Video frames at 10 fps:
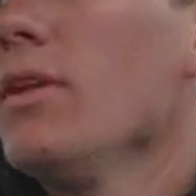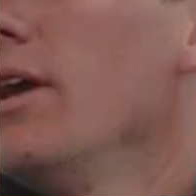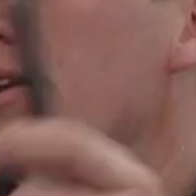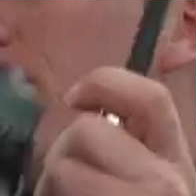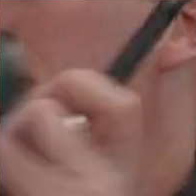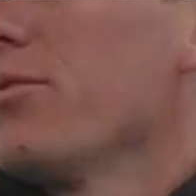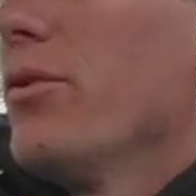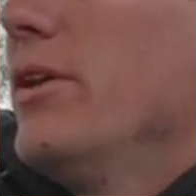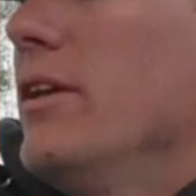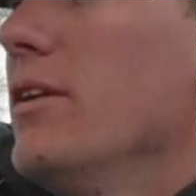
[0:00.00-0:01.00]
and you
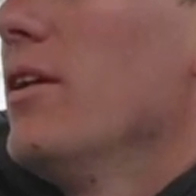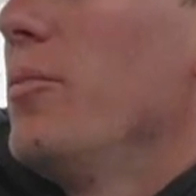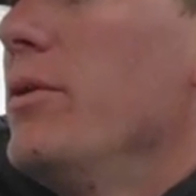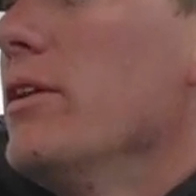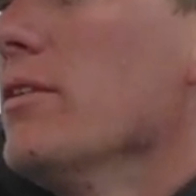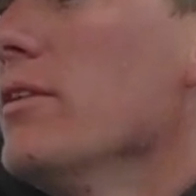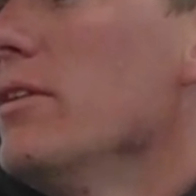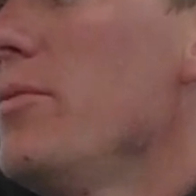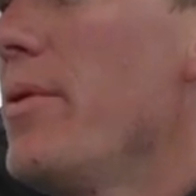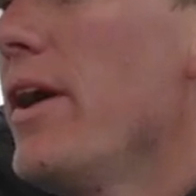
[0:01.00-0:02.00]
throw it up into the
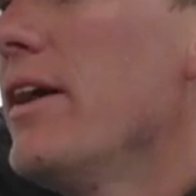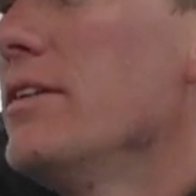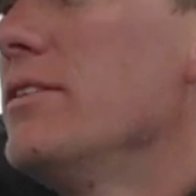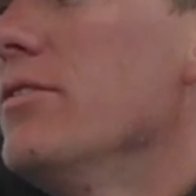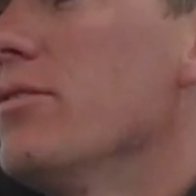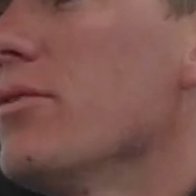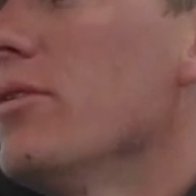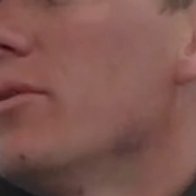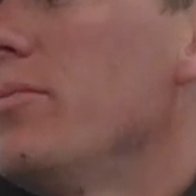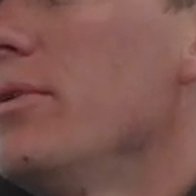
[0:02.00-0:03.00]
lily pads and you throw
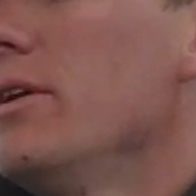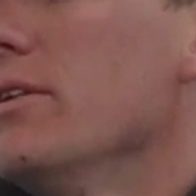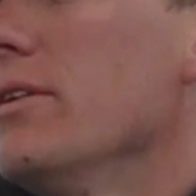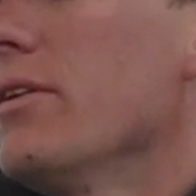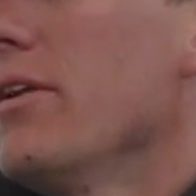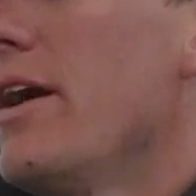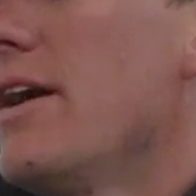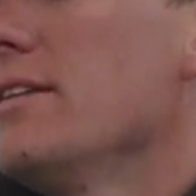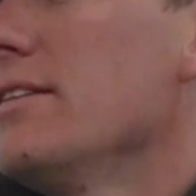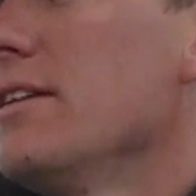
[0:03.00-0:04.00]
it up into the
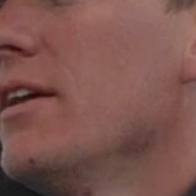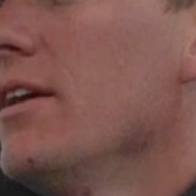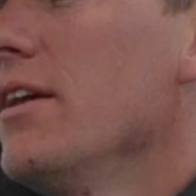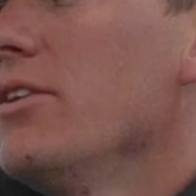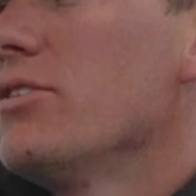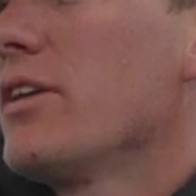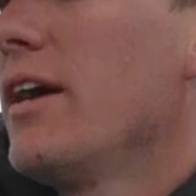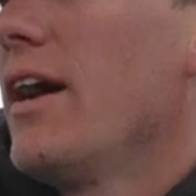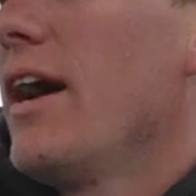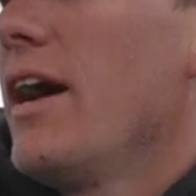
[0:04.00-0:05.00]
grass. You just
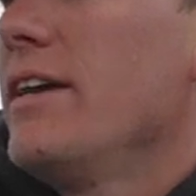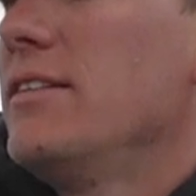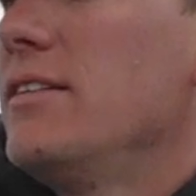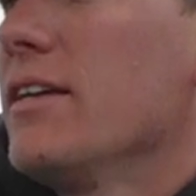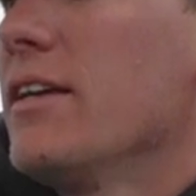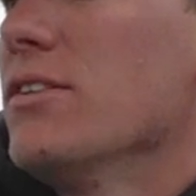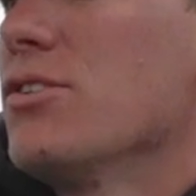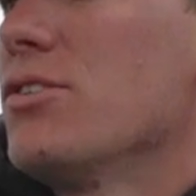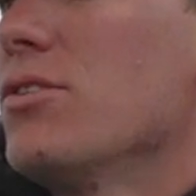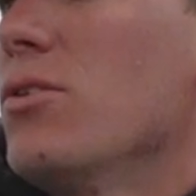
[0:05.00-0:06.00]
kind of high stick it and
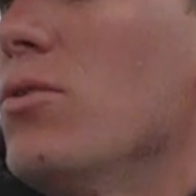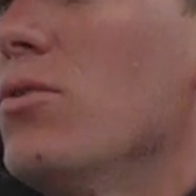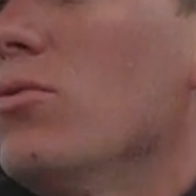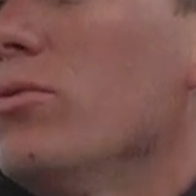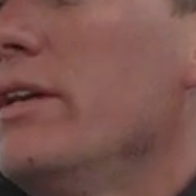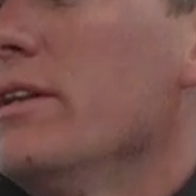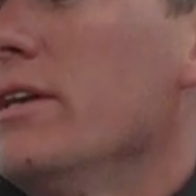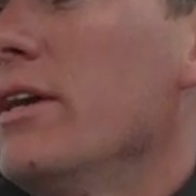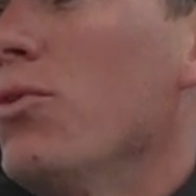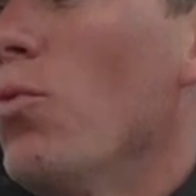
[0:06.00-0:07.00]
slow reel
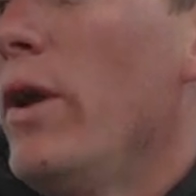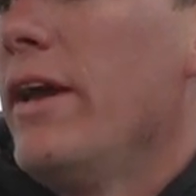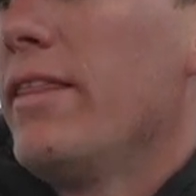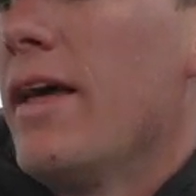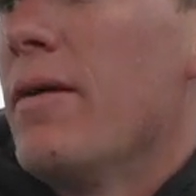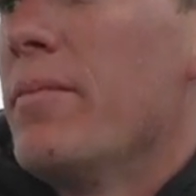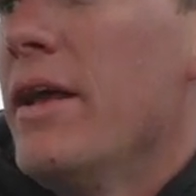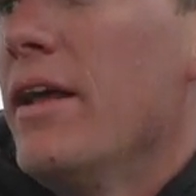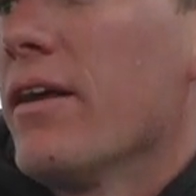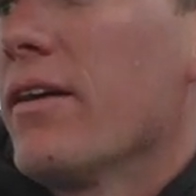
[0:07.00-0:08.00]
it and wake that
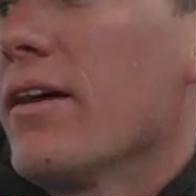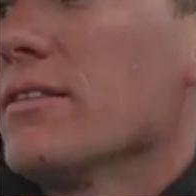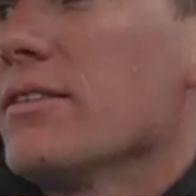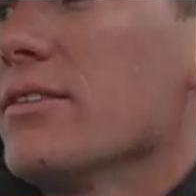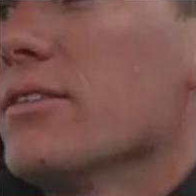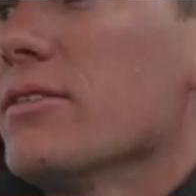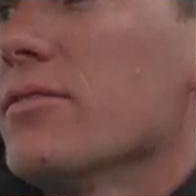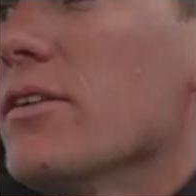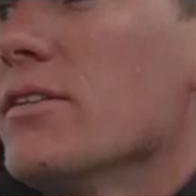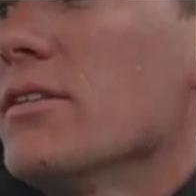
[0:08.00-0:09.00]
bait across the
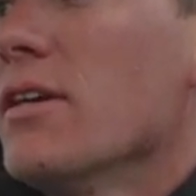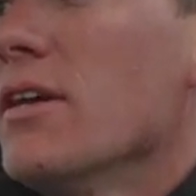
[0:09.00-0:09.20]
surface.